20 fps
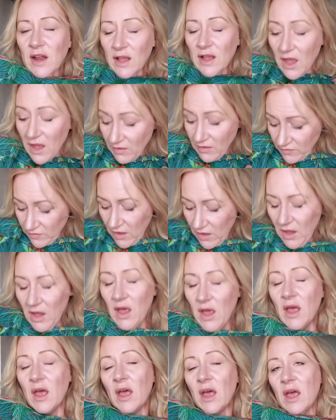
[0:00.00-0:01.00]
I guess,
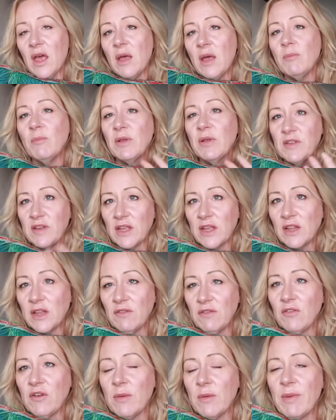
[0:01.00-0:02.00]

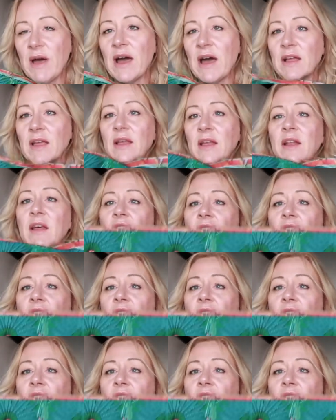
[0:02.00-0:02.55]
particularly for a bag, and I